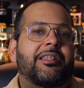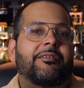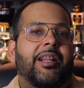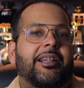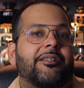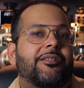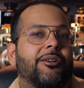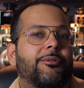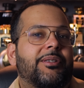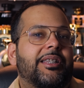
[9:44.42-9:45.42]
of like a
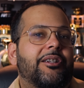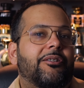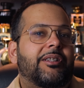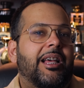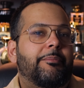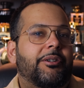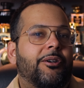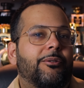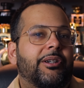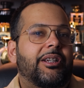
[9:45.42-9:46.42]
toastier type of
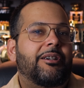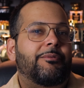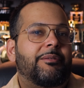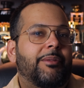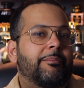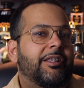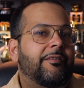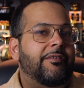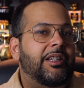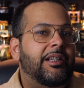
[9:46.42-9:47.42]
coconut with maybe
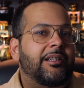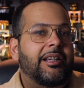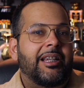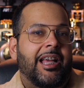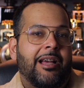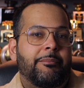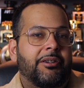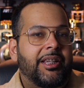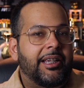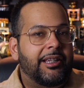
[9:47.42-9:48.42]
the vanilla and
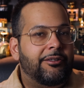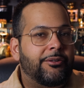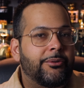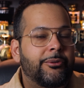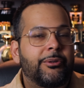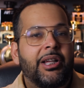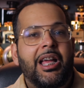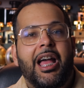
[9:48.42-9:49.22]
amber kicking through.